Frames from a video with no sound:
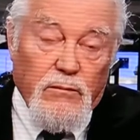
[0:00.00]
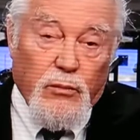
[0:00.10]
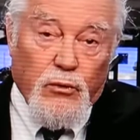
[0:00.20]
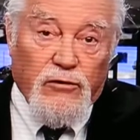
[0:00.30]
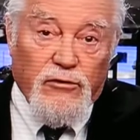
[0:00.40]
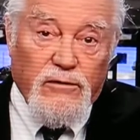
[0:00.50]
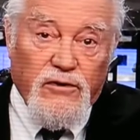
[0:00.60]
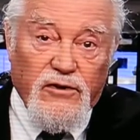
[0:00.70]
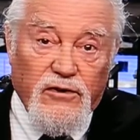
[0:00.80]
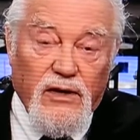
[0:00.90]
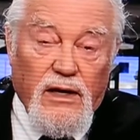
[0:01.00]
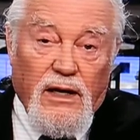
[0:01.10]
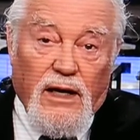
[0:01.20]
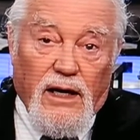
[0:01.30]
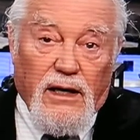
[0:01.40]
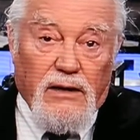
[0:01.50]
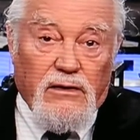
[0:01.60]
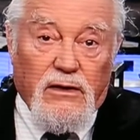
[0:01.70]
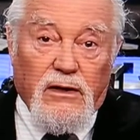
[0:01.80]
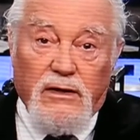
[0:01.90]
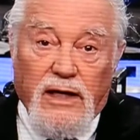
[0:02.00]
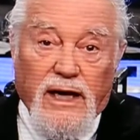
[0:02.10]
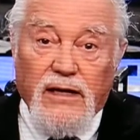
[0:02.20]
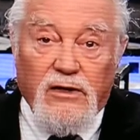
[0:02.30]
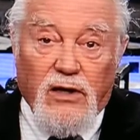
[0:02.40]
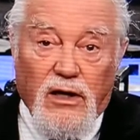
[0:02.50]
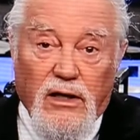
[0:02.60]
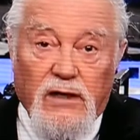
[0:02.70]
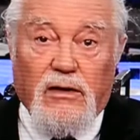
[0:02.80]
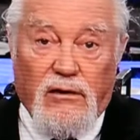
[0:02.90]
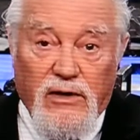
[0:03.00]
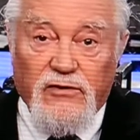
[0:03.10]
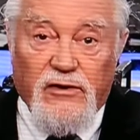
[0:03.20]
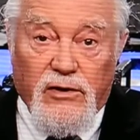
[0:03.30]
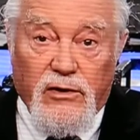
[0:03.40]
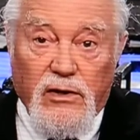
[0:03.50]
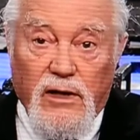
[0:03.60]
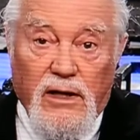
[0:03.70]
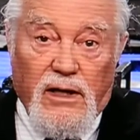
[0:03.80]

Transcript: Border Services, and they acted on it, arrested her,